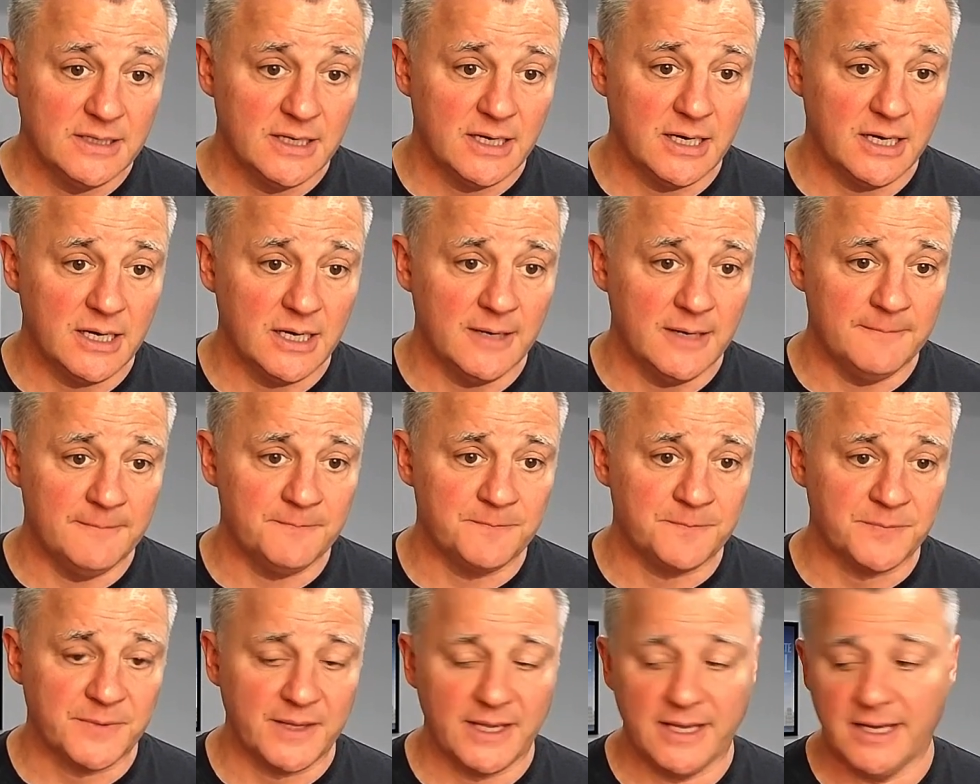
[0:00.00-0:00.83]

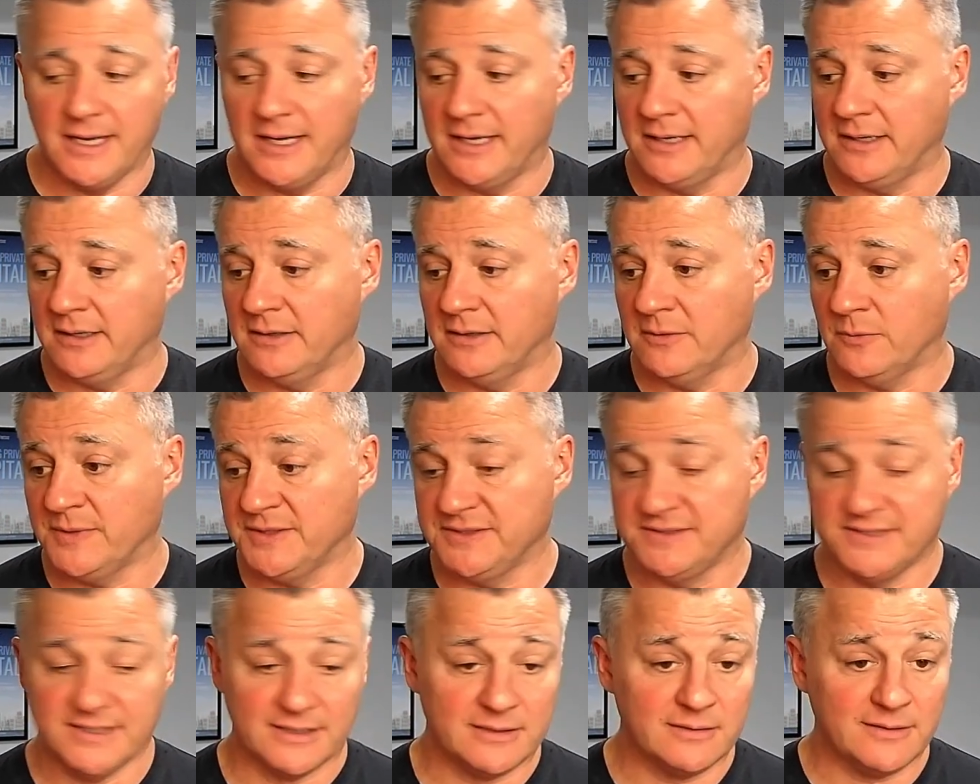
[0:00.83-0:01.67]
And
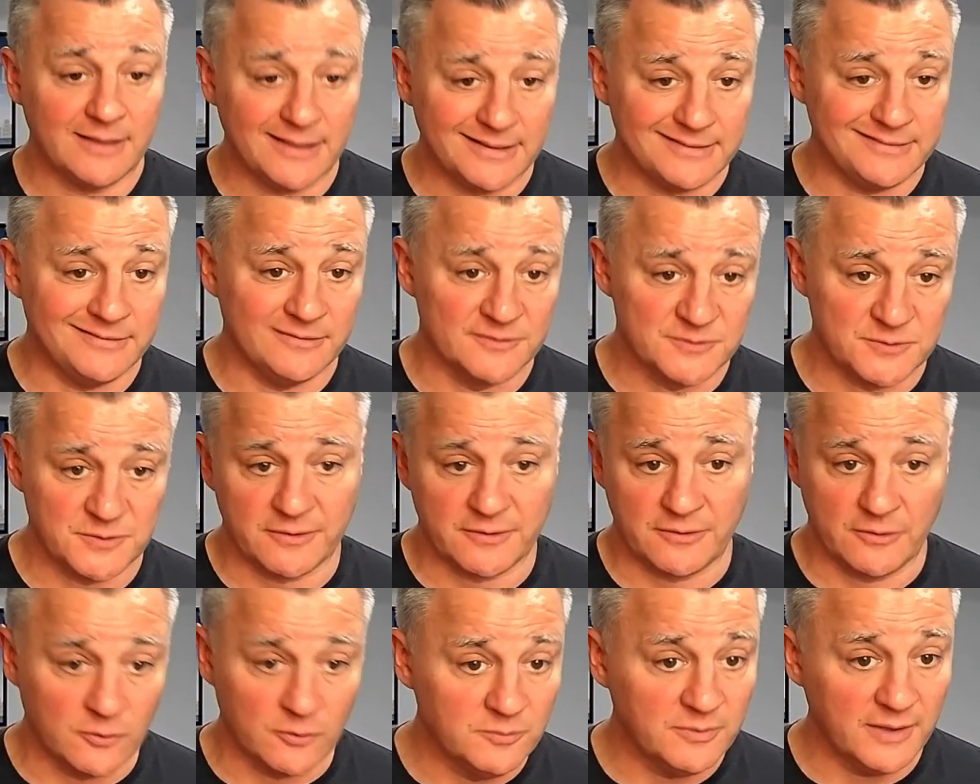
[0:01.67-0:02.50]
we did a lot of deals with
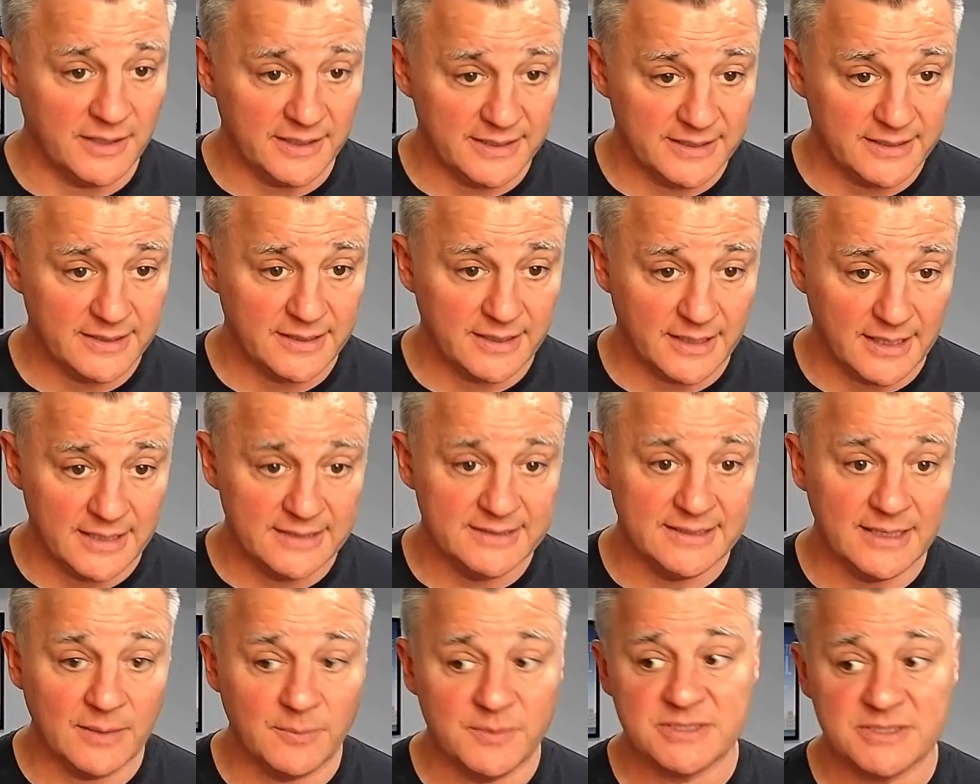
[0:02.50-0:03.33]
our own money.
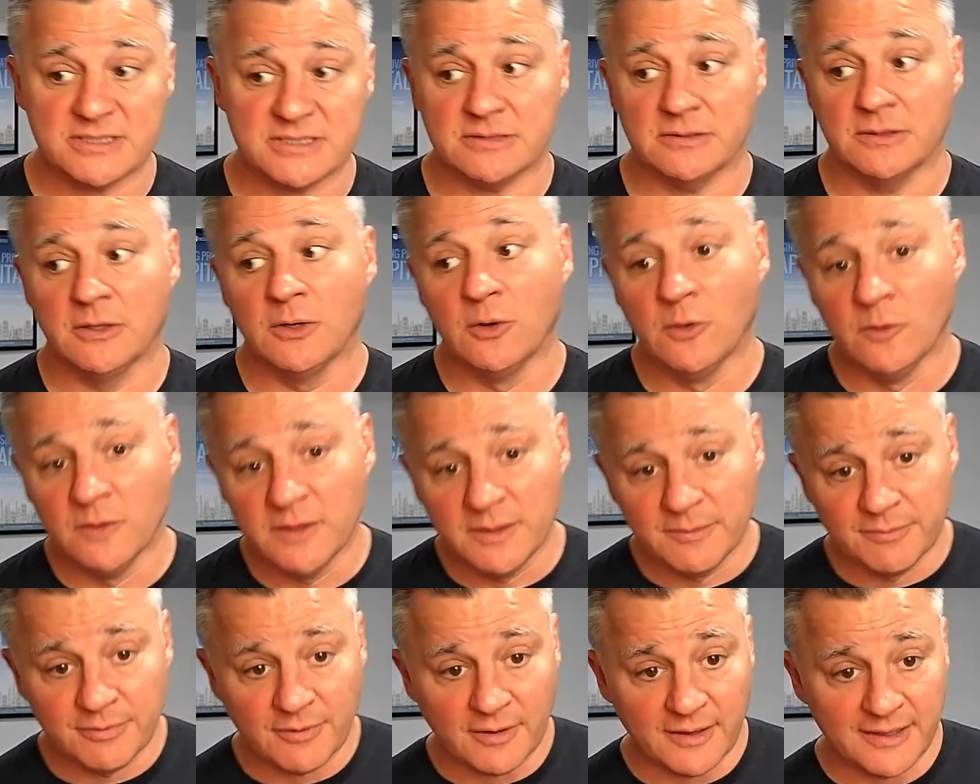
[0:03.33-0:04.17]
And then we
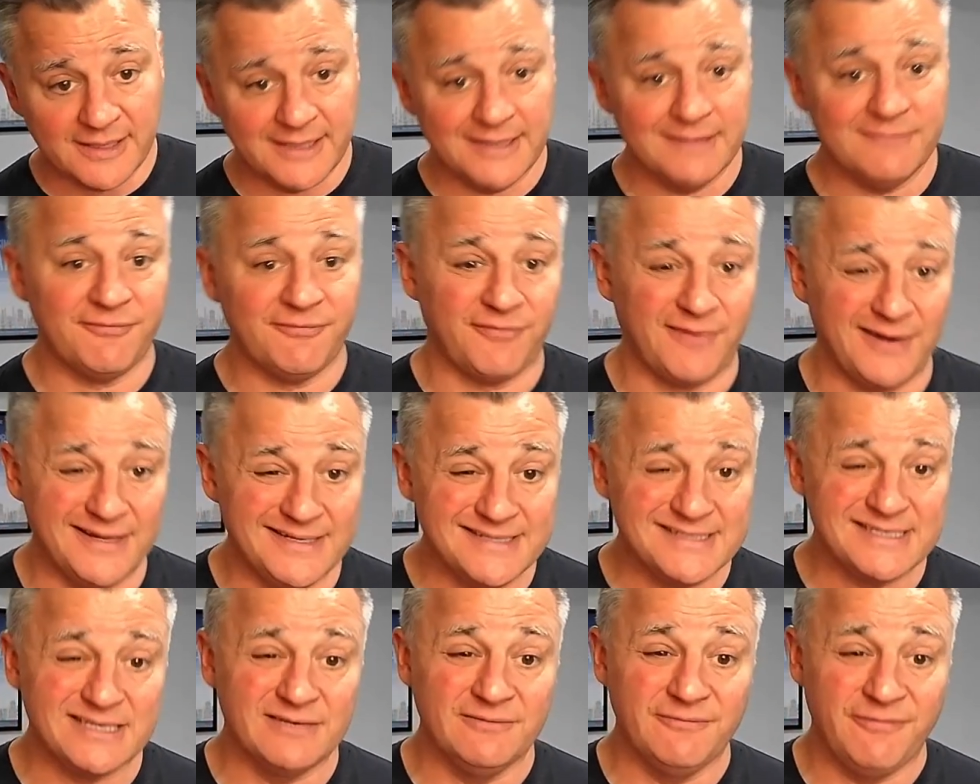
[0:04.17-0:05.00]
slowly brought in
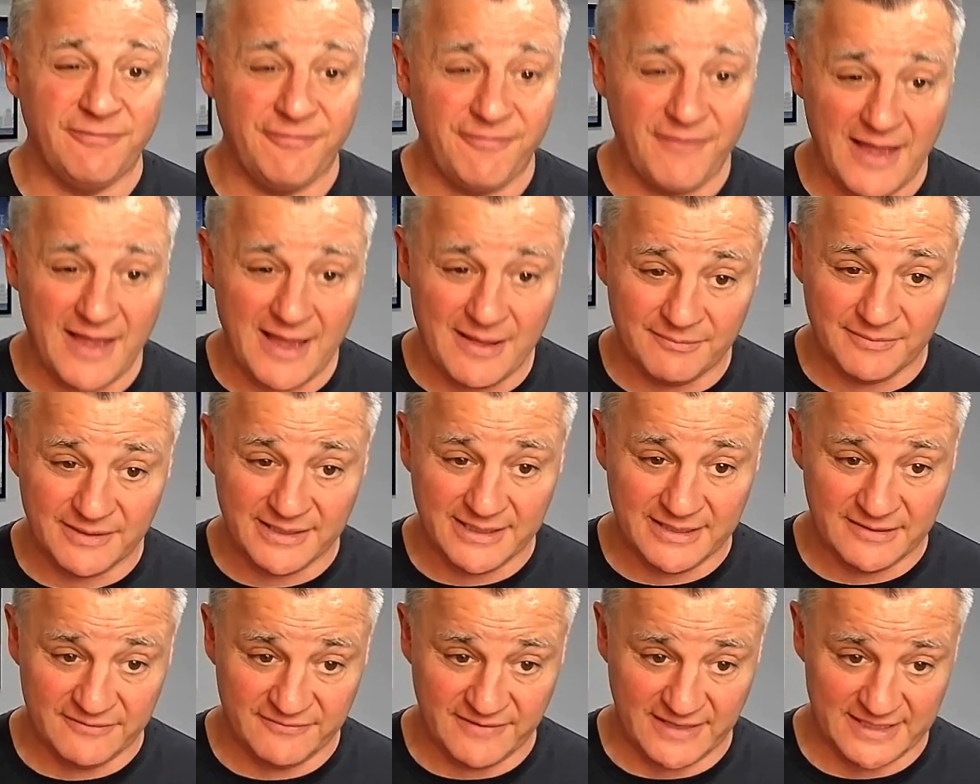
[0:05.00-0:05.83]
friends and
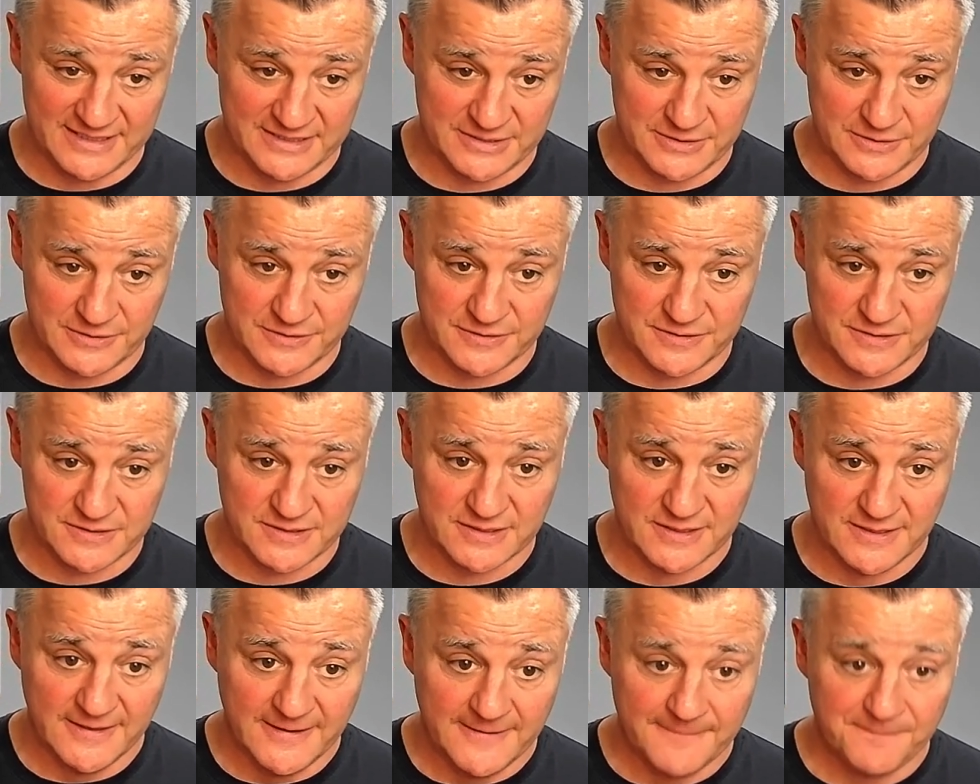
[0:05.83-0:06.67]
family
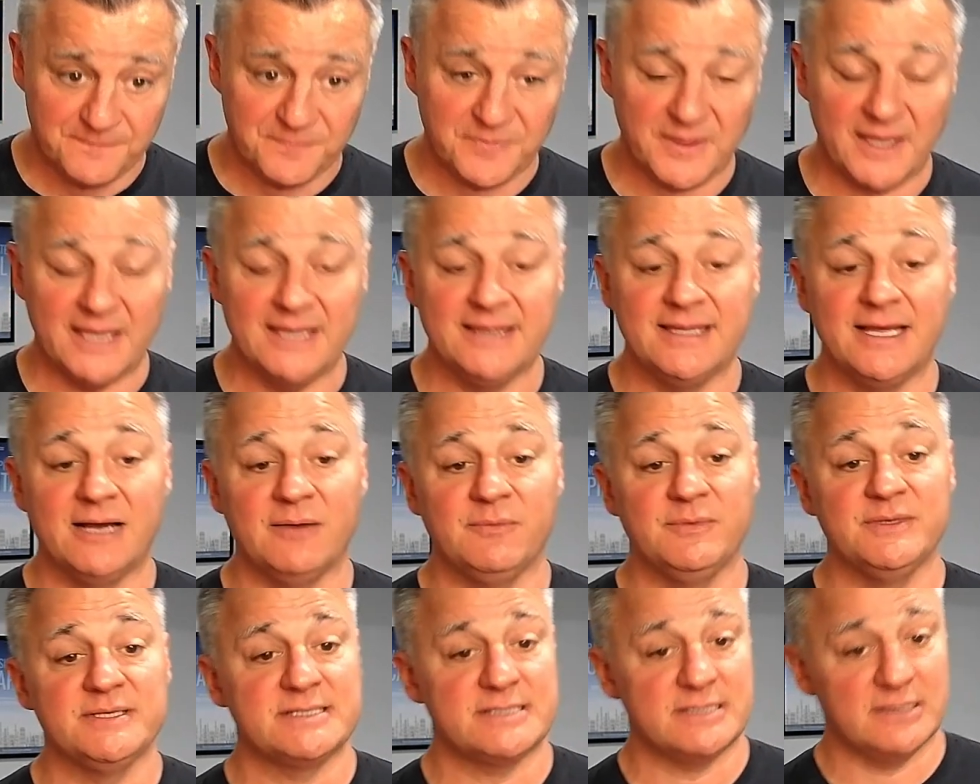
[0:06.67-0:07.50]
investors. And
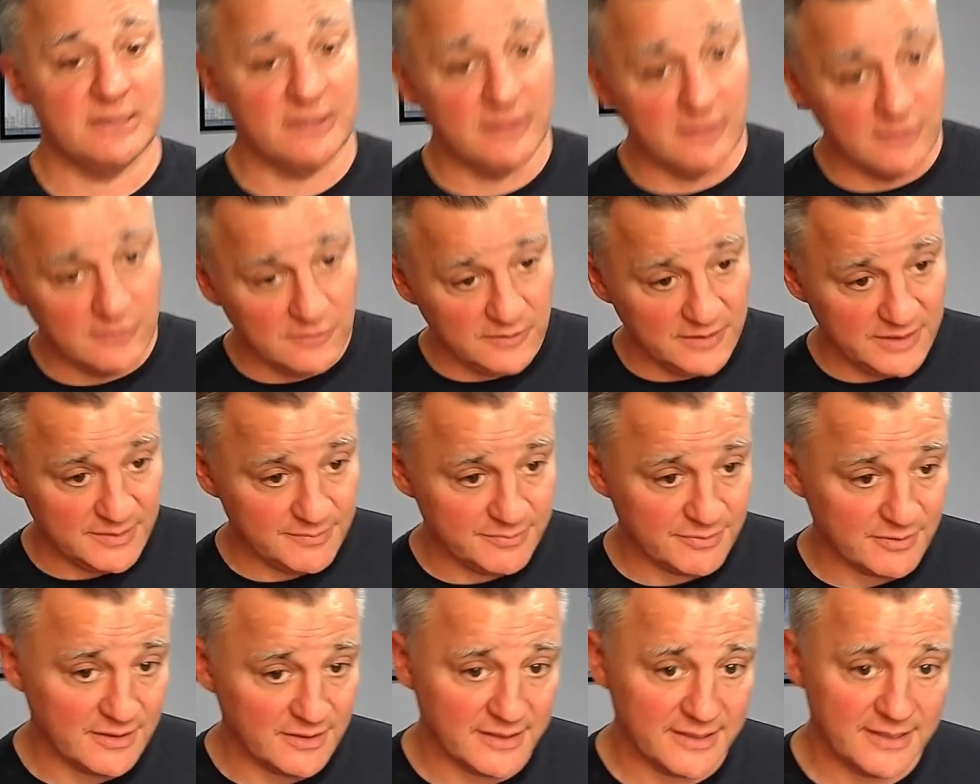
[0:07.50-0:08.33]
then we slowly
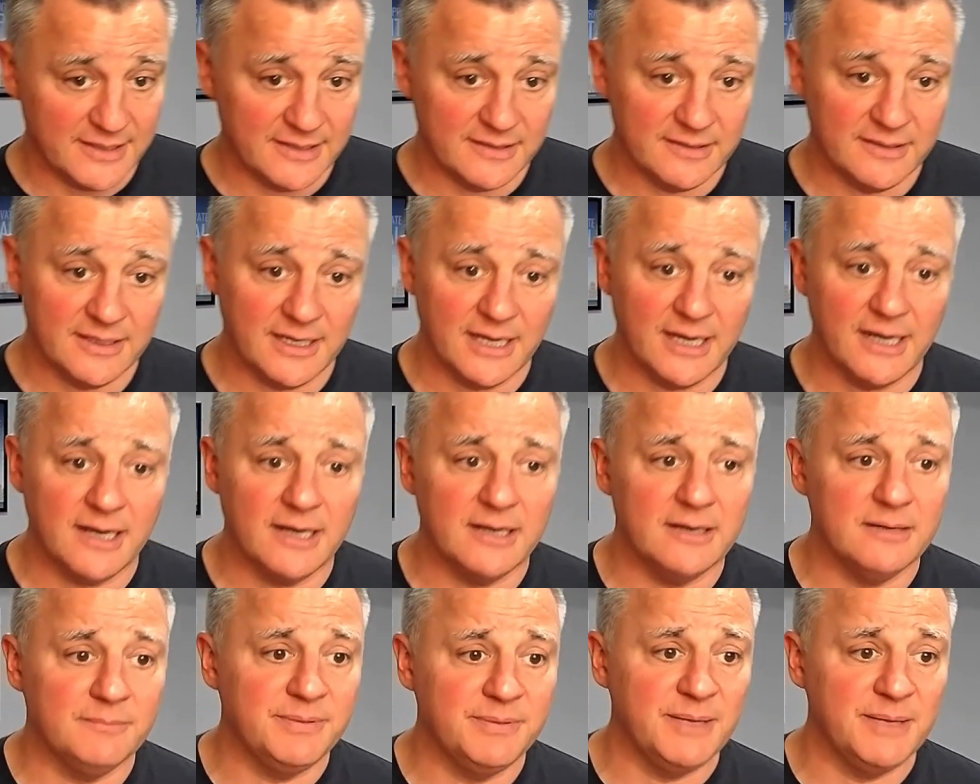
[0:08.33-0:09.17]
brought in
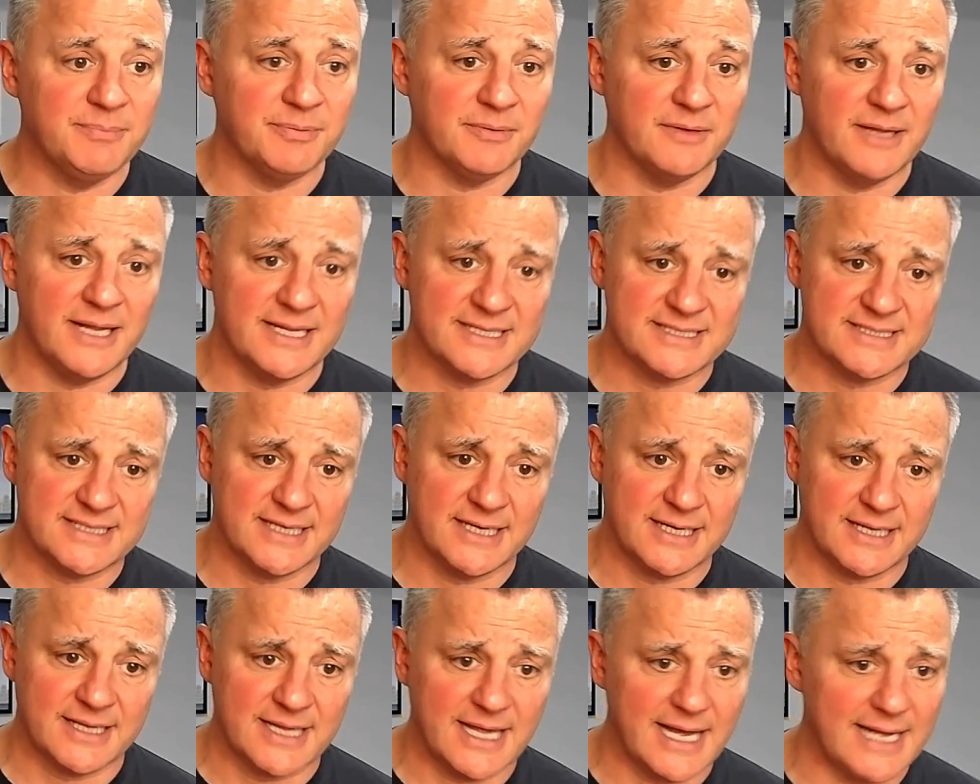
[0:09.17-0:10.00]
non-people
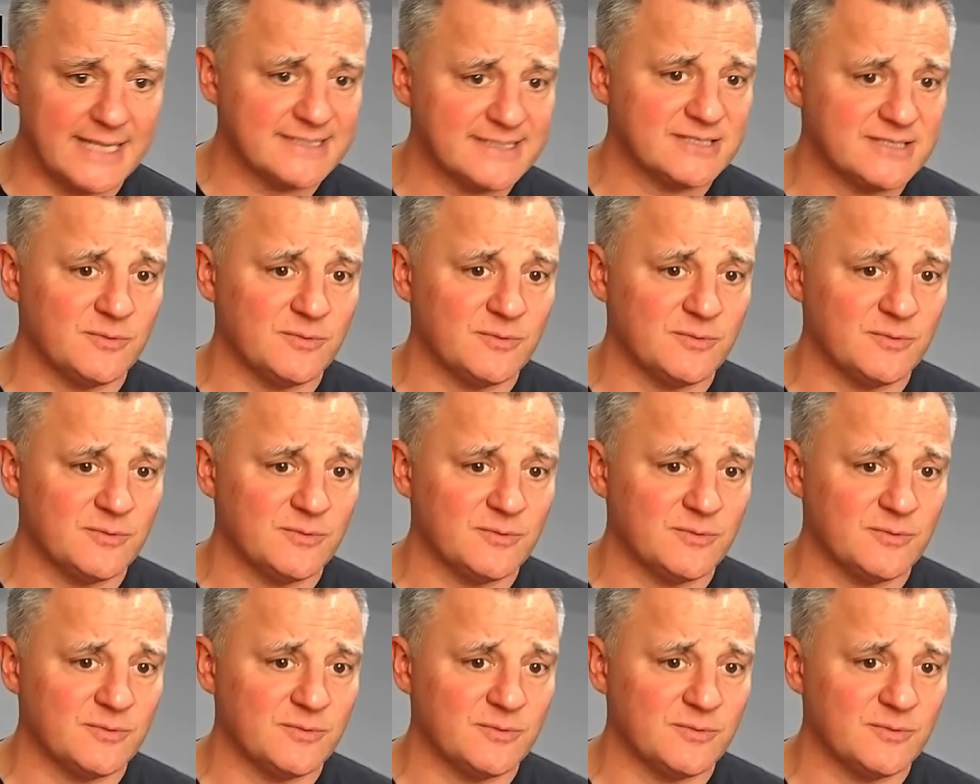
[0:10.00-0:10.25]
outside of that.